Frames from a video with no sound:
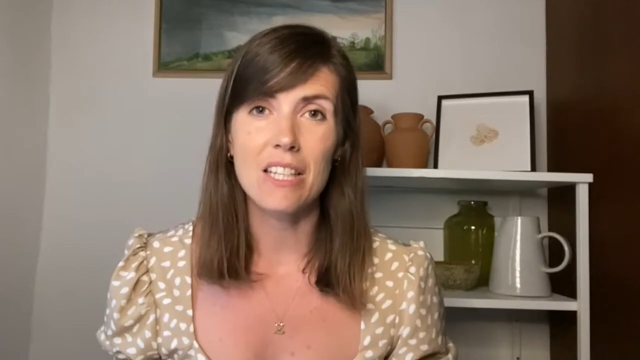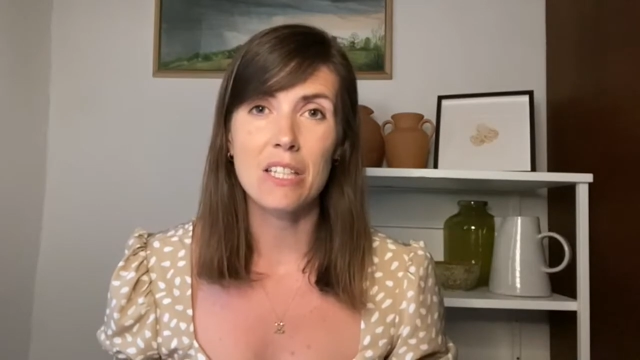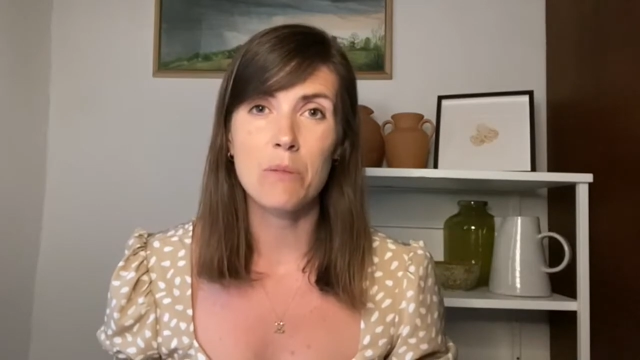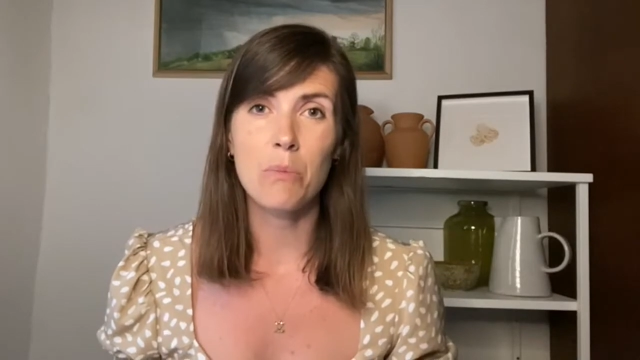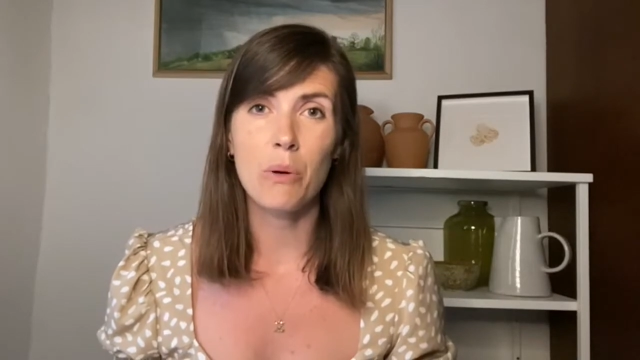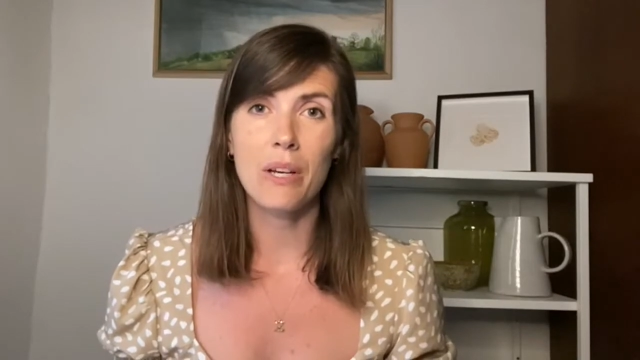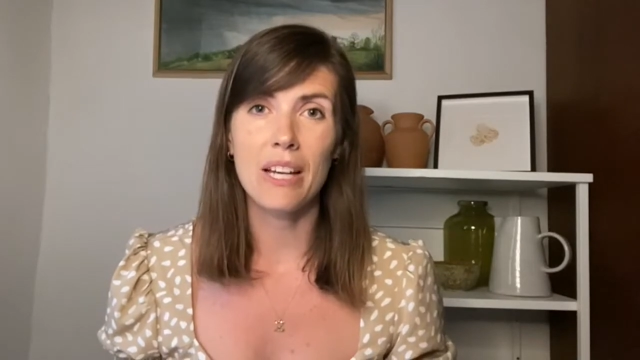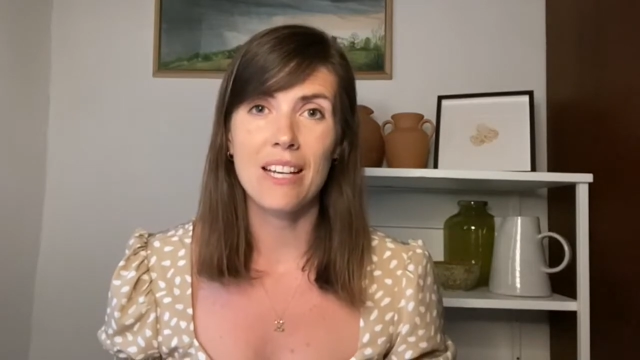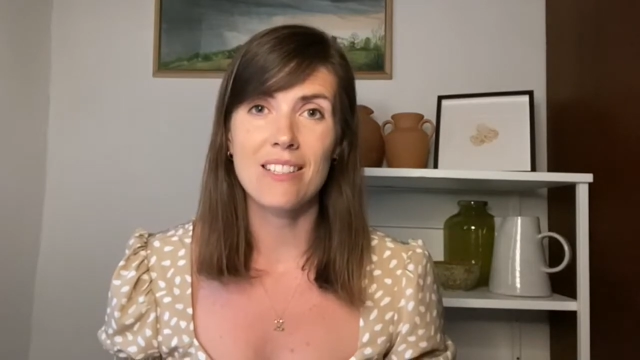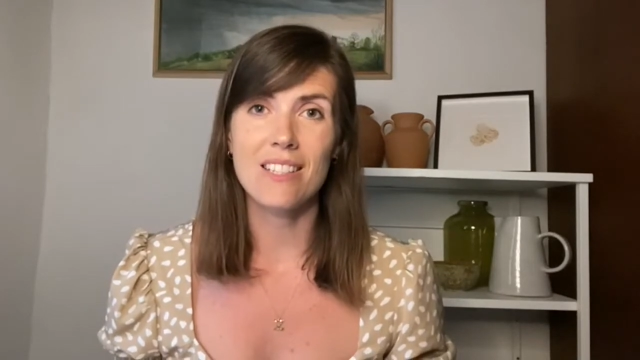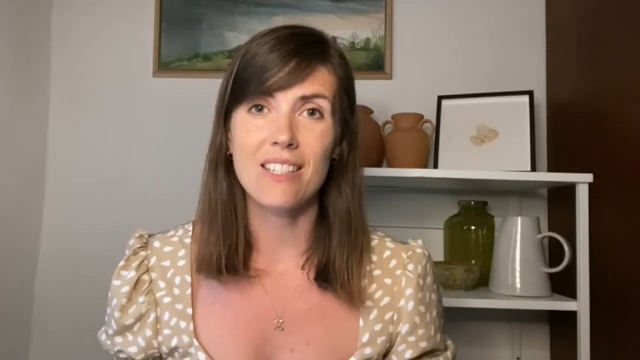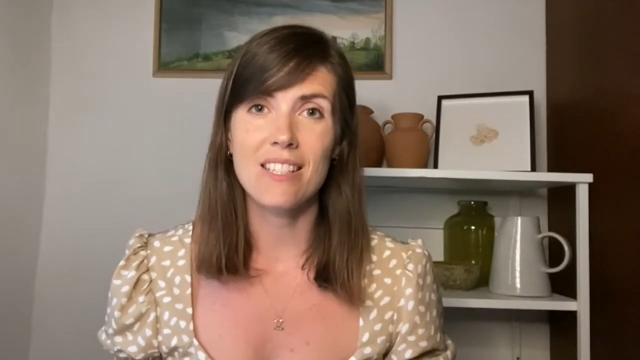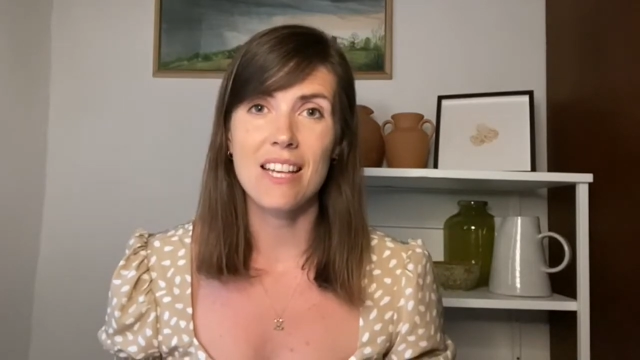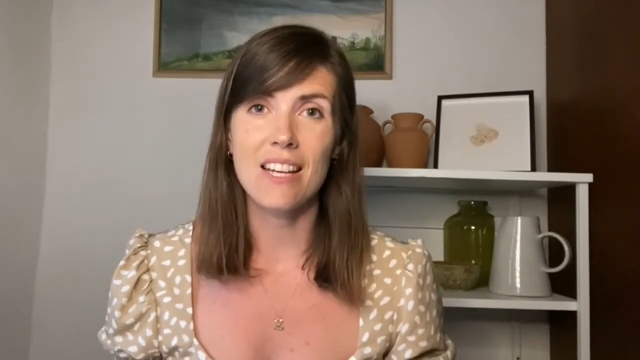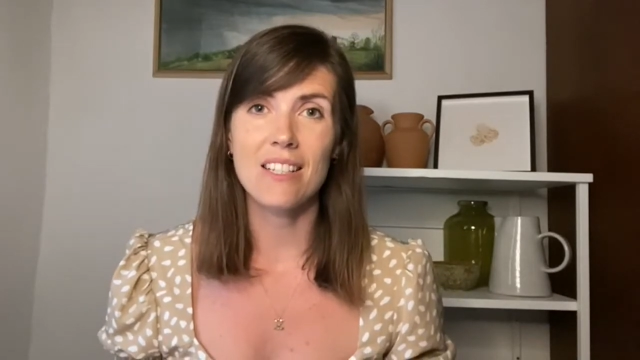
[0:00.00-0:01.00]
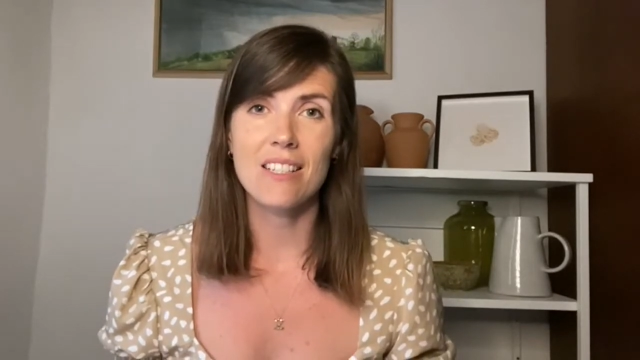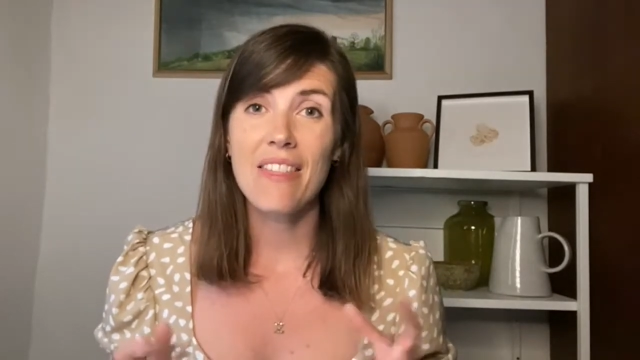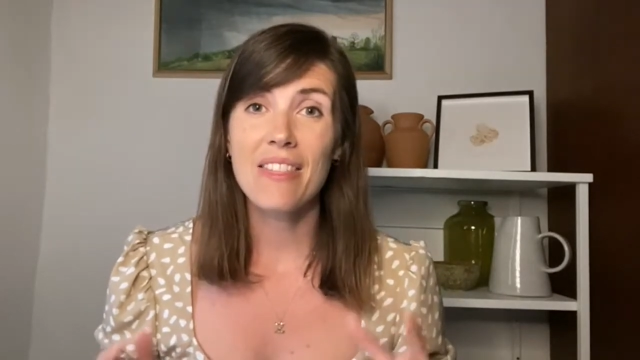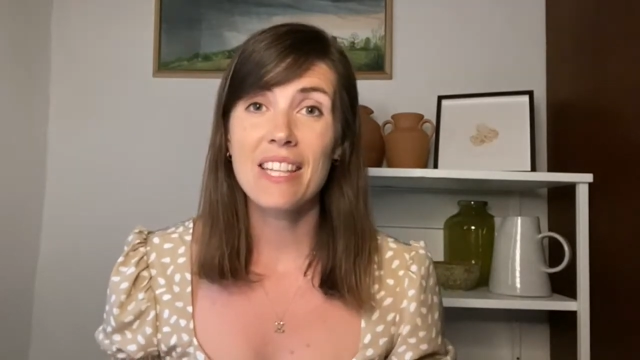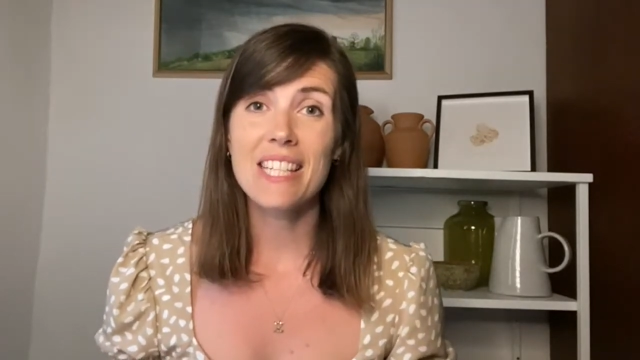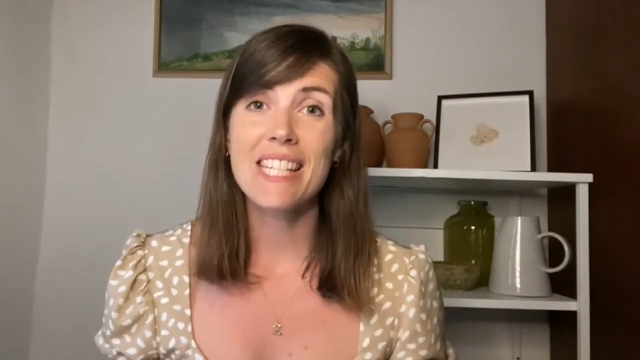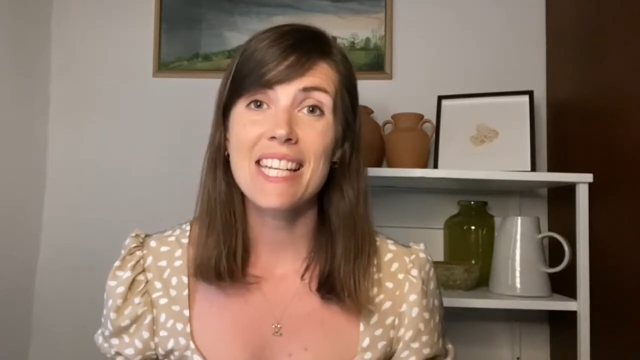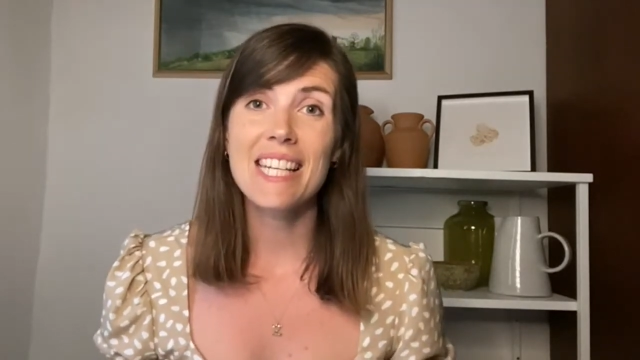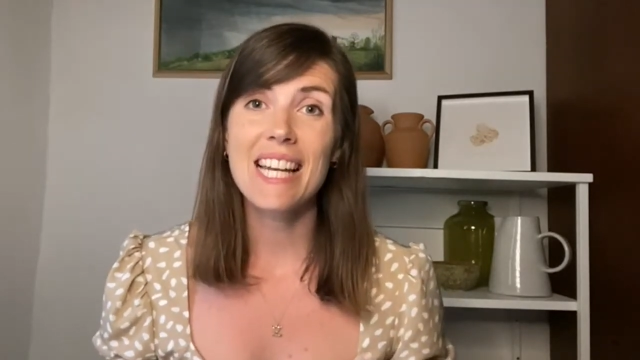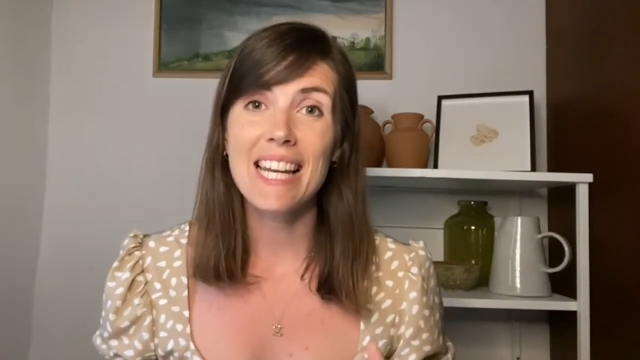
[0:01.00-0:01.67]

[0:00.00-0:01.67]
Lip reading: this point, as I said. The dinner